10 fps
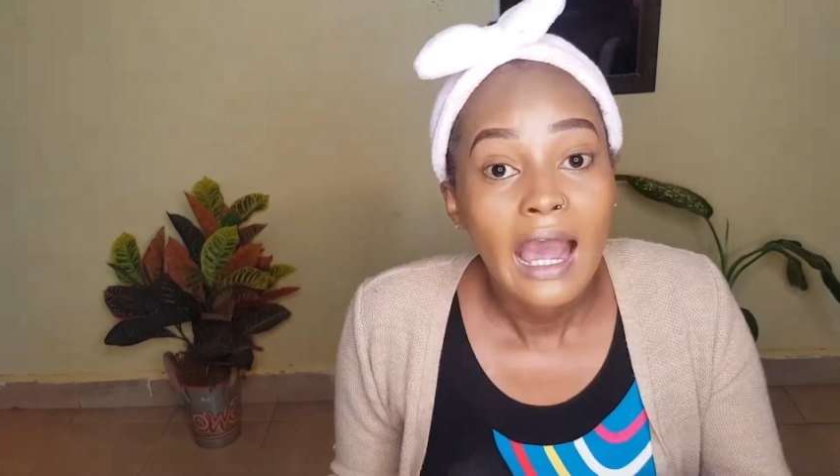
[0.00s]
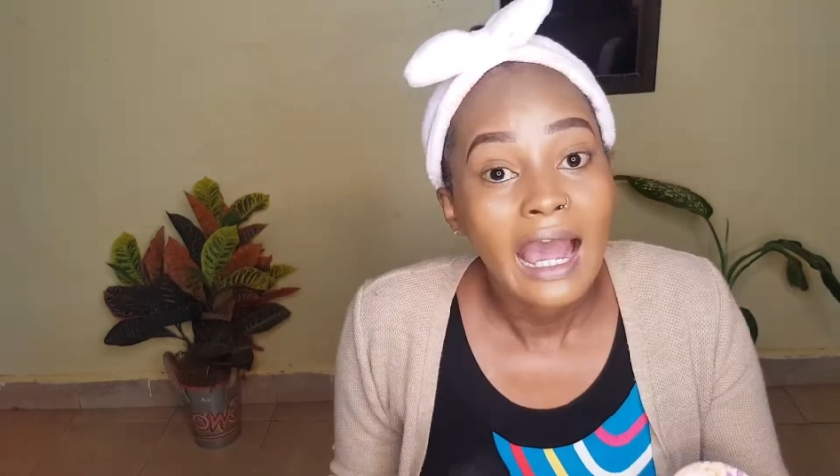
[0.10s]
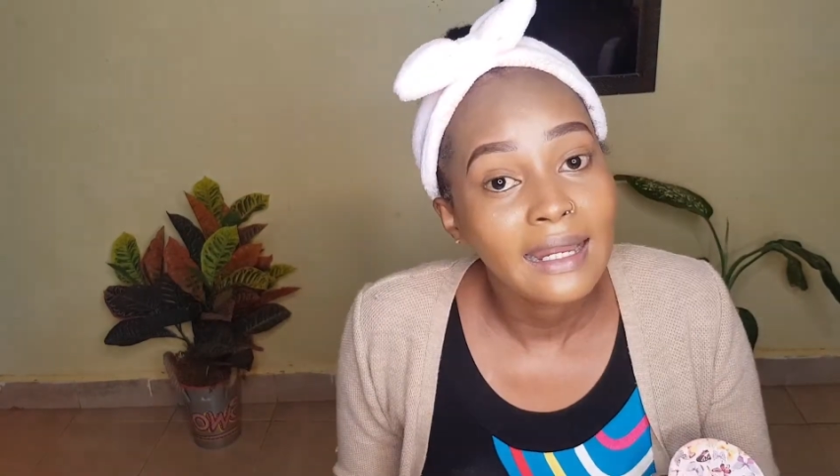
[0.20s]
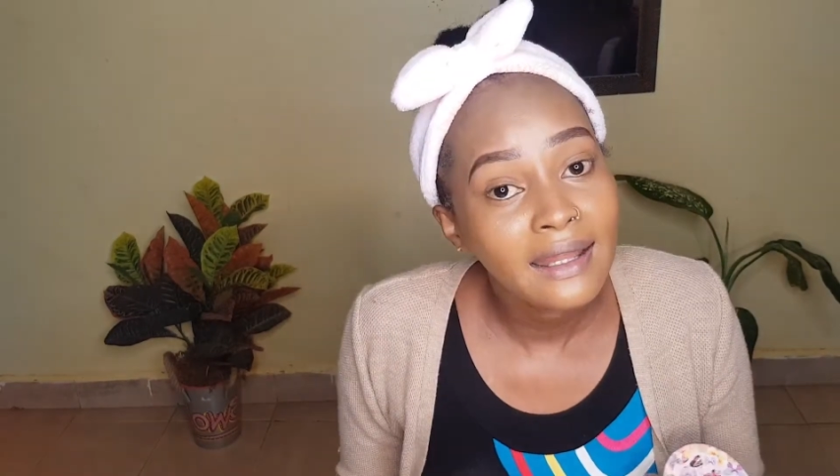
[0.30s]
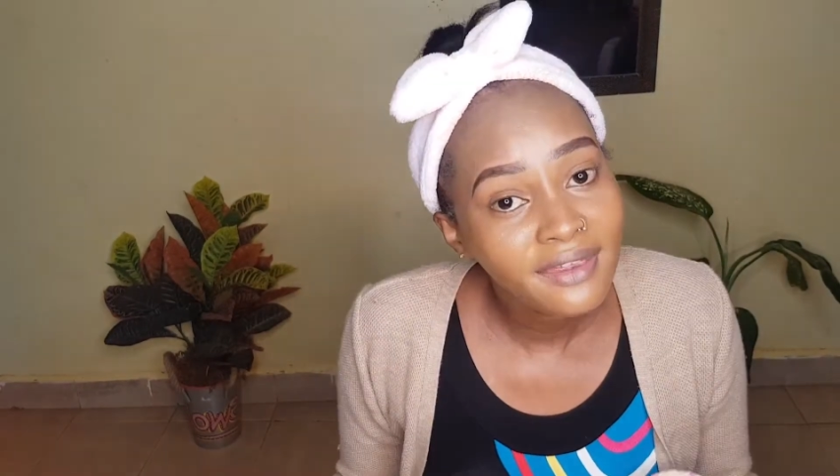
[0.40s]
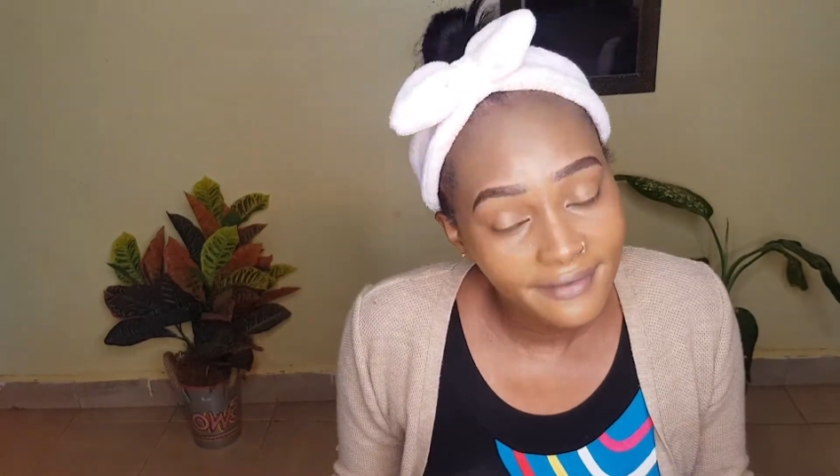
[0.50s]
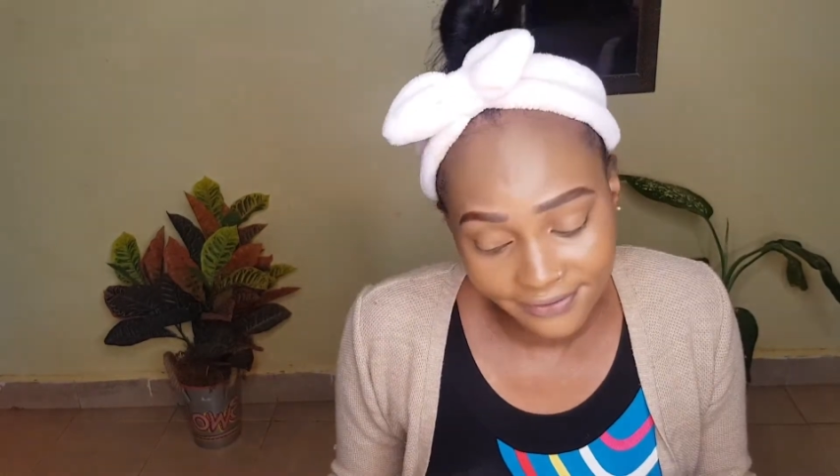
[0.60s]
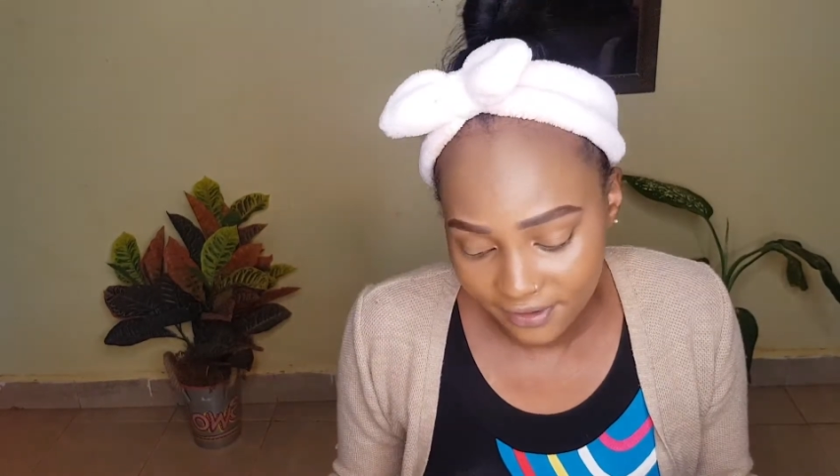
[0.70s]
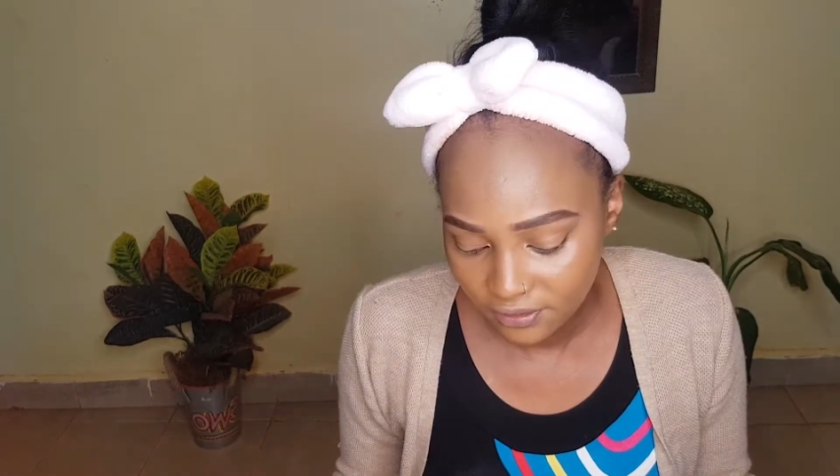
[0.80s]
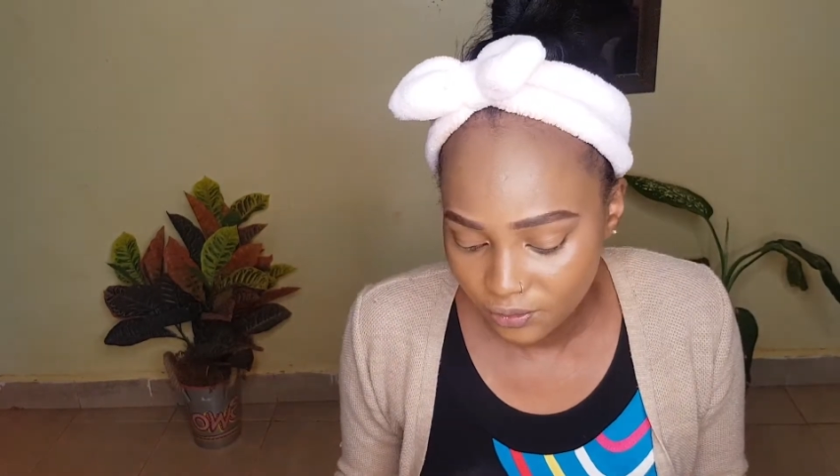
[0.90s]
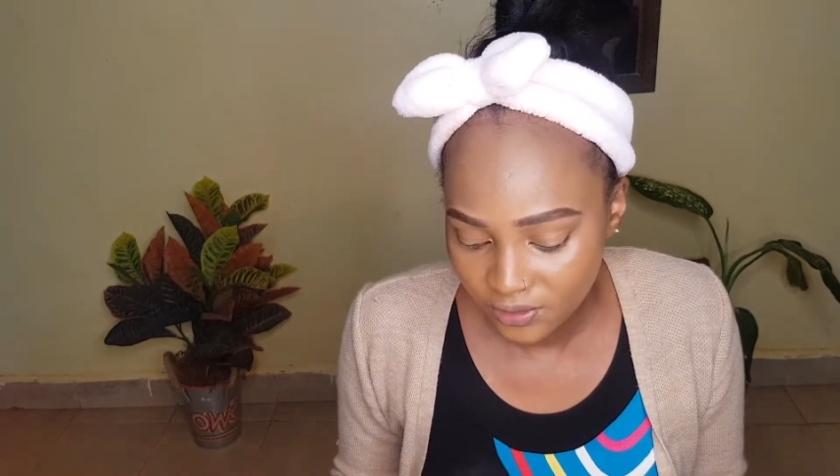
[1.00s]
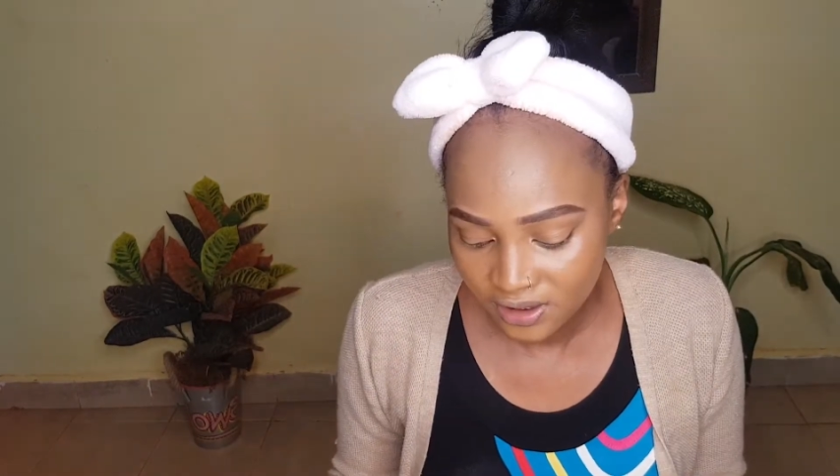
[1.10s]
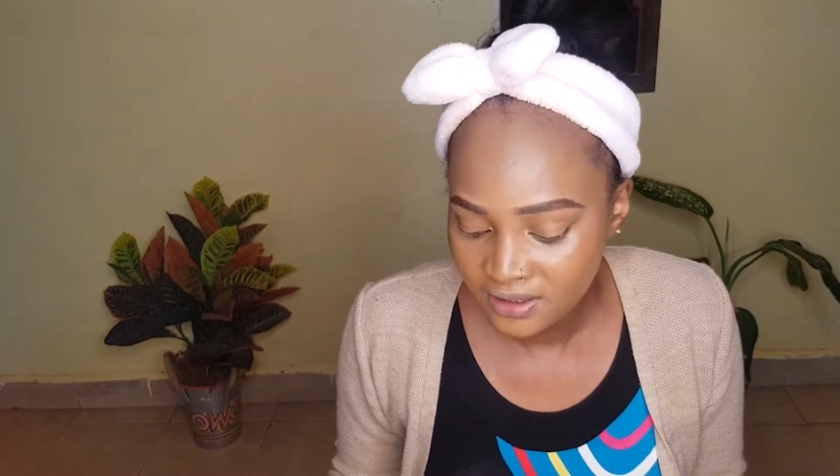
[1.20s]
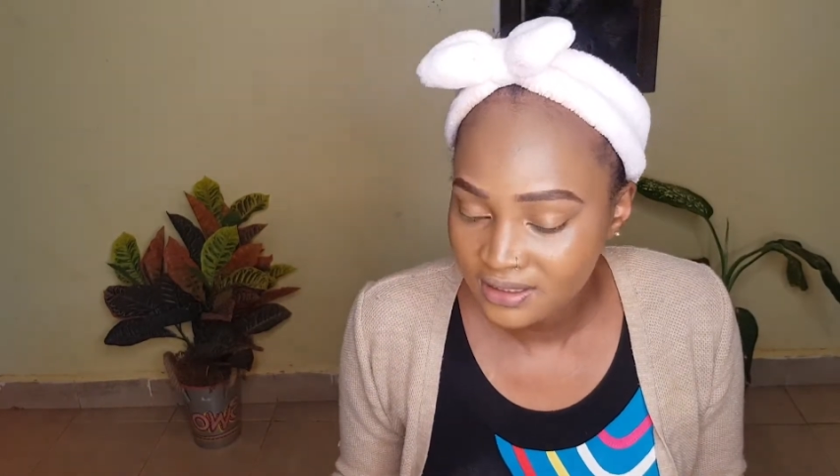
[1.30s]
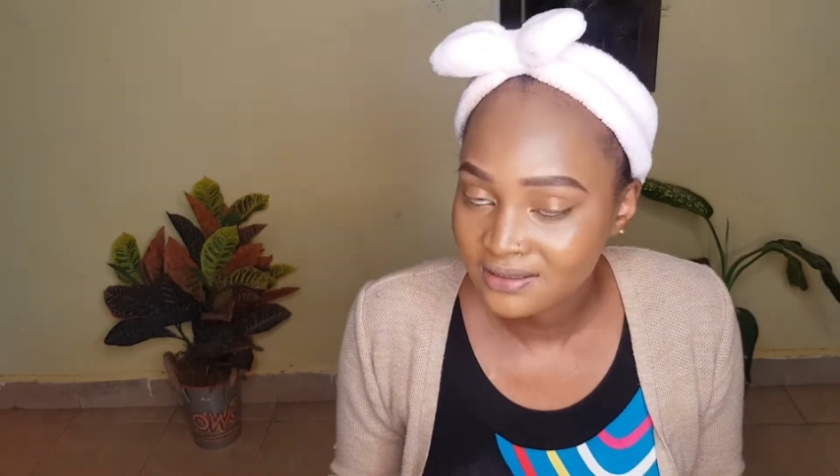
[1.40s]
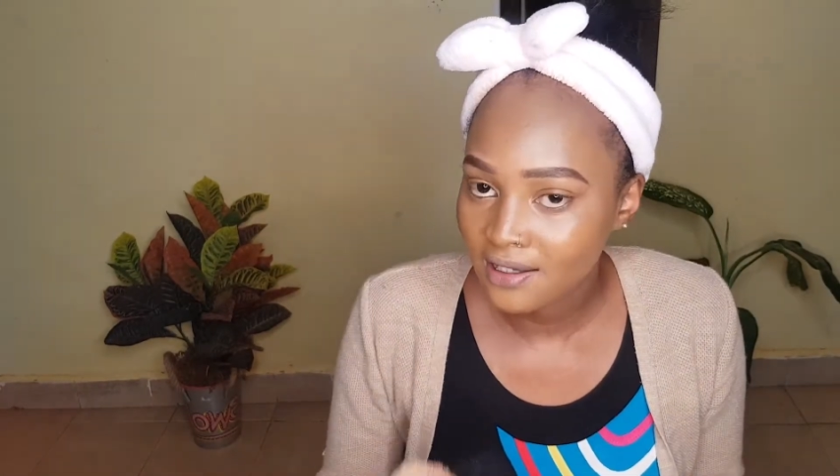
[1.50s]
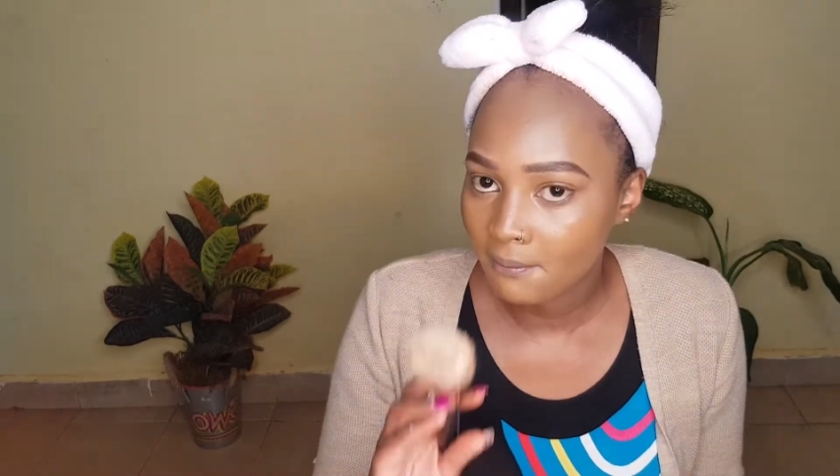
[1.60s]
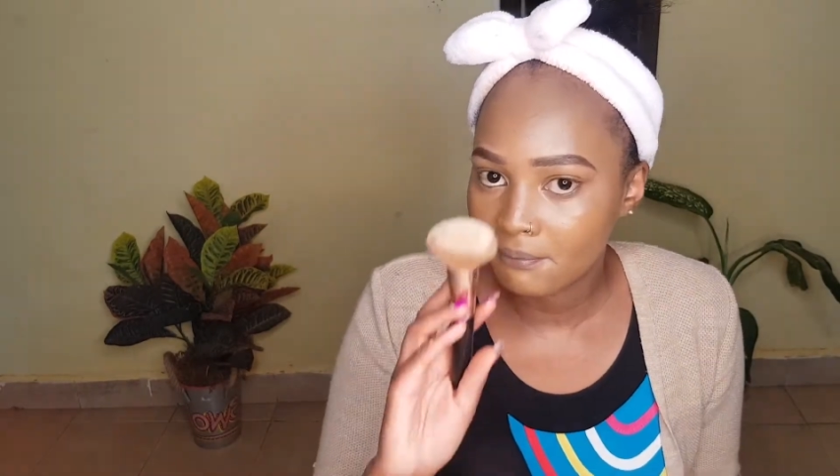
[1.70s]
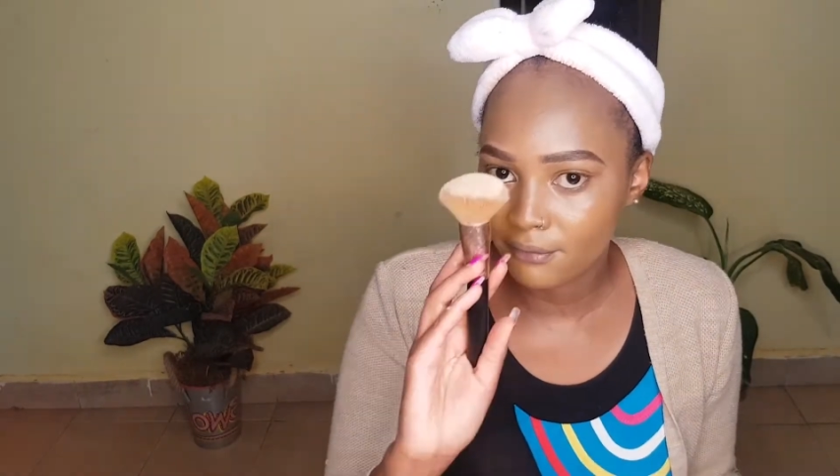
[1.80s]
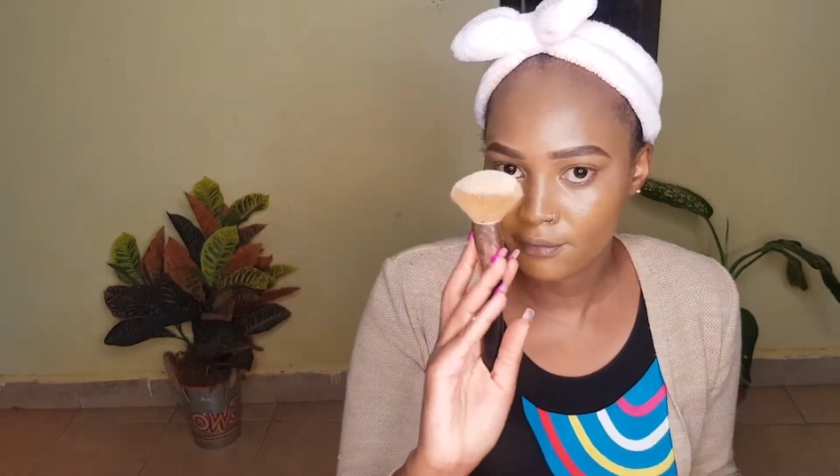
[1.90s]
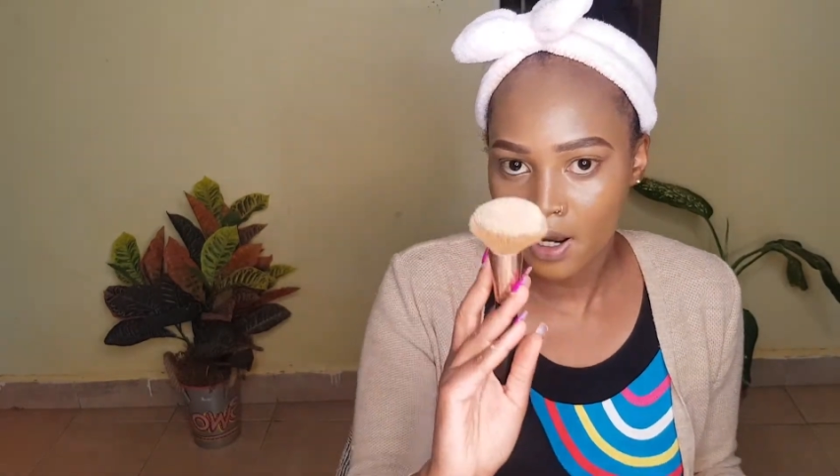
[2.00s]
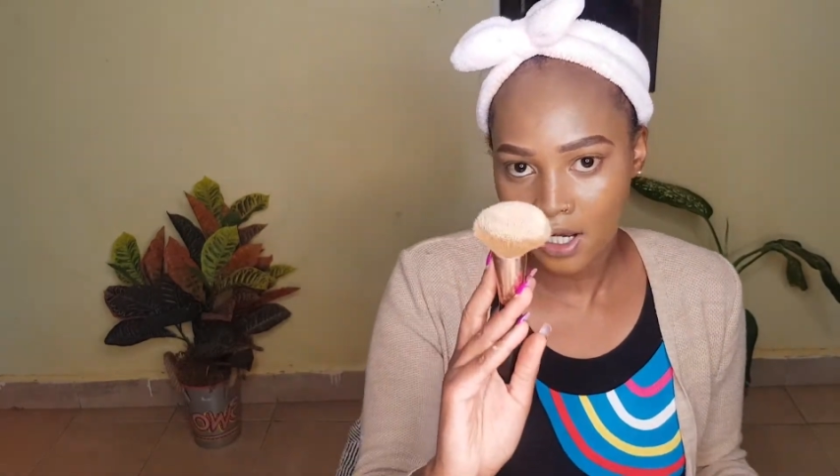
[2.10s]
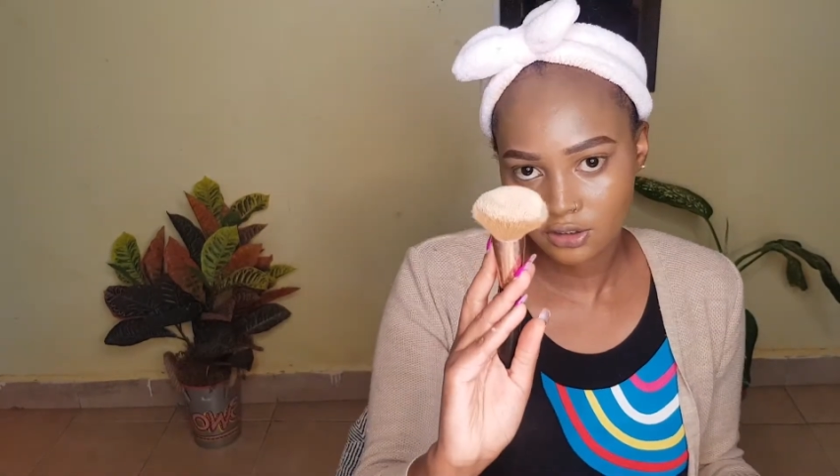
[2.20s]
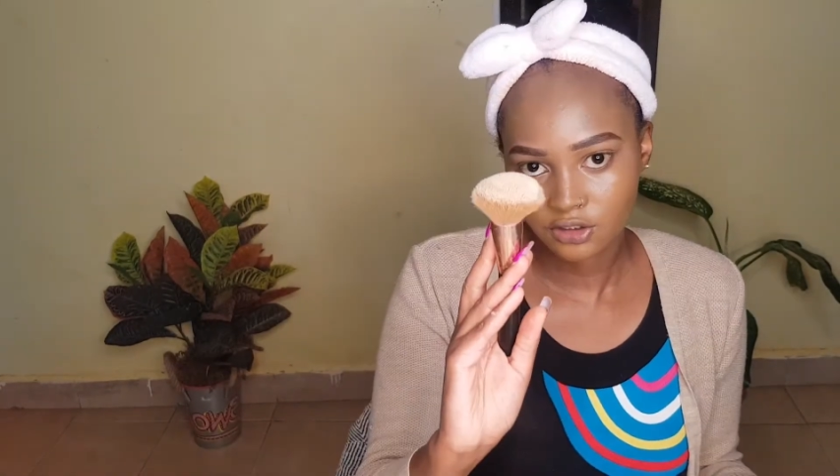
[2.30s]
Another thing you need is a brush.